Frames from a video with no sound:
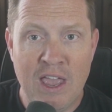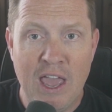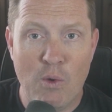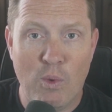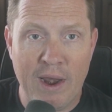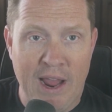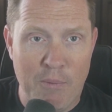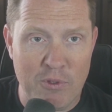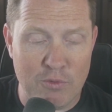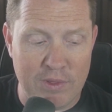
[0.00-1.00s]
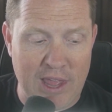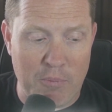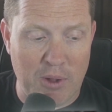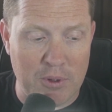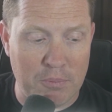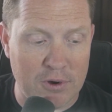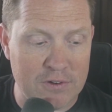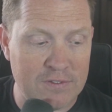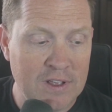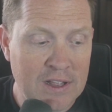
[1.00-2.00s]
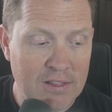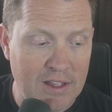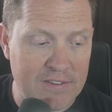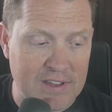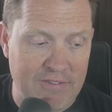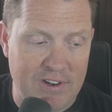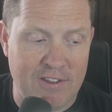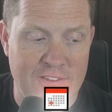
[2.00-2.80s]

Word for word: And what happens when that bubble bursts? Let's dive into this